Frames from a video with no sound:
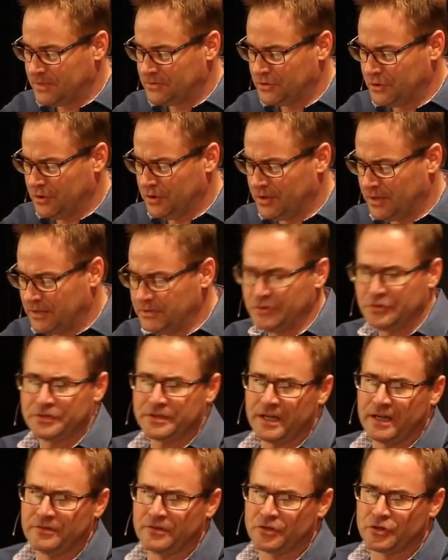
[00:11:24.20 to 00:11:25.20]
So you can
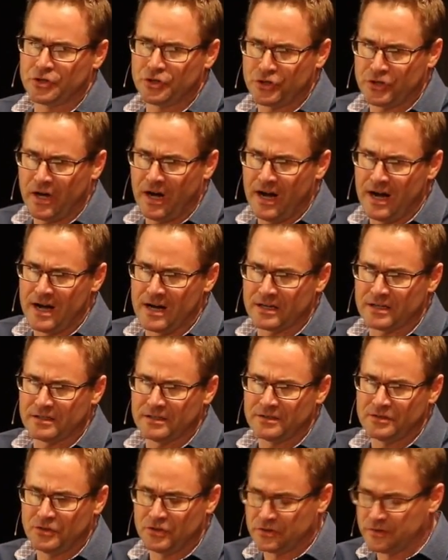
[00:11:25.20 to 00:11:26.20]
understand their
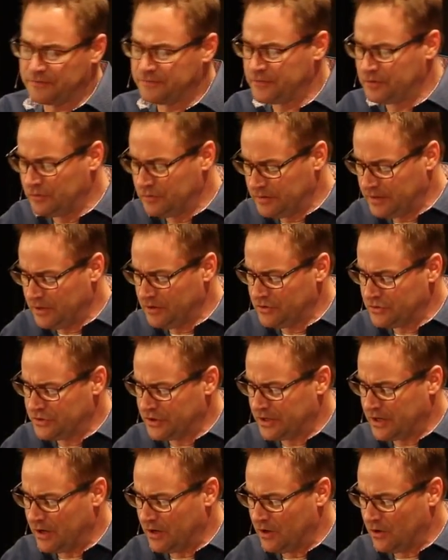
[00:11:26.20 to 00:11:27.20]
shock just a few
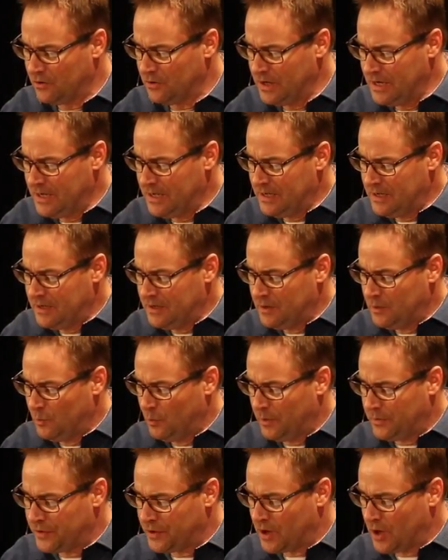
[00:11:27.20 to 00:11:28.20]
years ago
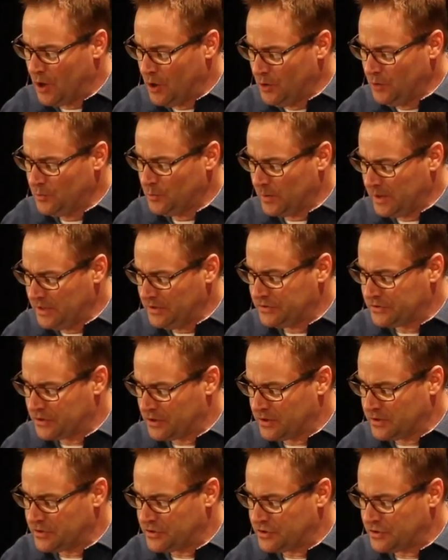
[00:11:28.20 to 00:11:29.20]
when their own
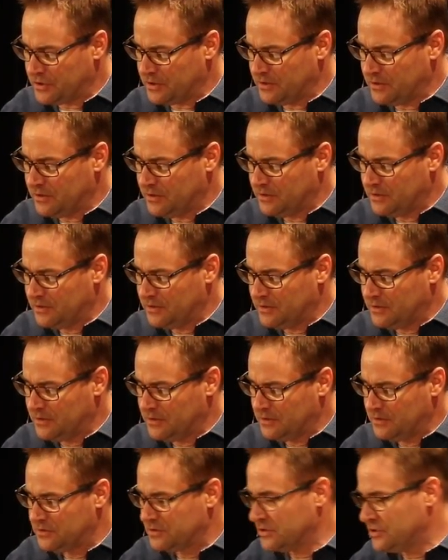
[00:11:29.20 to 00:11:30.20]
research
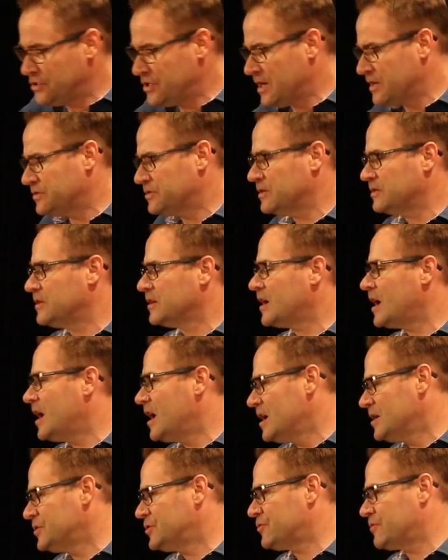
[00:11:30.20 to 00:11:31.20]
suggested the
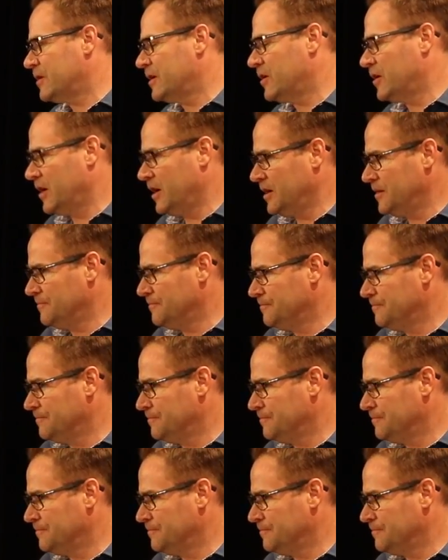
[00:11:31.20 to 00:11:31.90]
contrary.